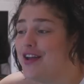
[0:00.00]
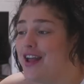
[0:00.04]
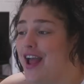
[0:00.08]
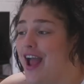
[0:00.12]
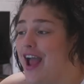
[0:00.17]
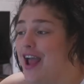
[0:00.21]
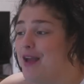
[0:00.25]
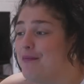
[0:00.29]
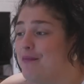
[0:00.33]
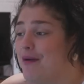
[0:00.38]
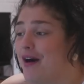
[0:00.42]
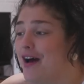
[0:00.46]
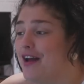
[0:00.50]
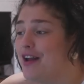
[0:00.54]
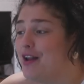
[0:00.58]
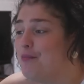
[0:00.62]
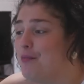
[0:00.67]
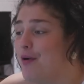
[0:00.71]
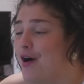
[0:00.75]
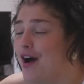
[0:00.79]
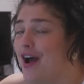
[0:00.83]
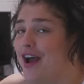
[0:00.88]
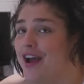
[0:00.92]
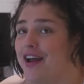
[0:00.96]
to Kmart and I
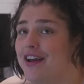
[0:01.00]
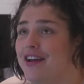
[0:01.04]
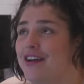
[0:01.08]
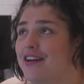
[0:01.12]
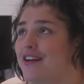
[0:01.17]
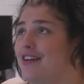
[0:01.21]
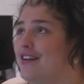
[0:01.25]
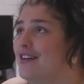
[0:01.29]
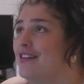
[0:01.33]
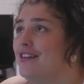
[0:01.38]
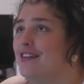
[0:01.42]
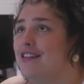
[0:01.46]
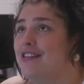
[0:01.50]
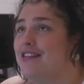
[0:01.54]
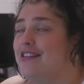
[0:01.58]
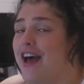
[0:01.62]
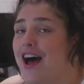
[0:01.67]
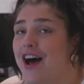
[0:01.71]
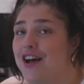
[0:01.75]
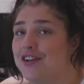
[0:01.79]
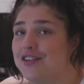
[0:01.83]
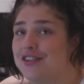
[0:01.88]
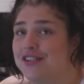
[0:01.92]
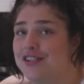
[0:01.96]
buy
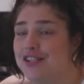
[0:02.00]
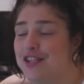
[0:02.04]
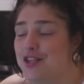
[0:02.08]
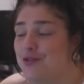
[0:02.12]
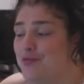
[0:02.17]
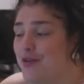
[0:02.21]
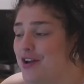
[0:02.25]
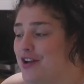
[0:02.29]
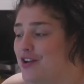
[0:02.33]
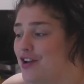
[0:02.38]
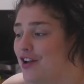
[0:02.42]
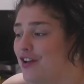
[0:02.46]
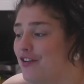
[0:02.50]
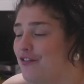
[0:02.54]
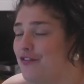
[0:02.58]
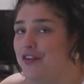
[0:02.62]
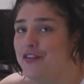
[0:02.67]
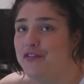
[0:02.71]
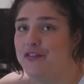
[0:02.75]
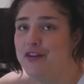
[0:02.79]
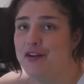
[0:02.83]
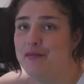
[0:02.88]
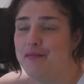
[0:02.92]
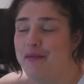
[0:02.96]
thousands of
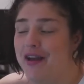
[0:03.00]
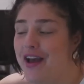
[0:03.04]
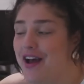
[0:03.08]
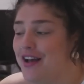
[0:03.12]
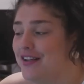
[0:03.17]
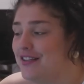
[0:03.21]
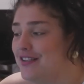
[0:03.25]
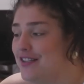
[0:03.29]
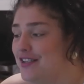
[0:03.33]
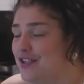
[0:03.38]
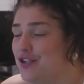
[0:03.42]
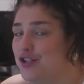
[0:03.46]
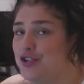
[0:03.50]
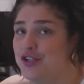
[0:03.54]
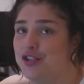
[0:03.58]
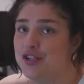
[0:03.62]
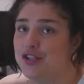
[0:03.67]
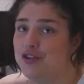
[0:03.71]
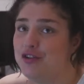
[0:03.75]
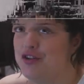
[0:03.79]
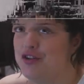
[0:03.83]
$3.50 mouses just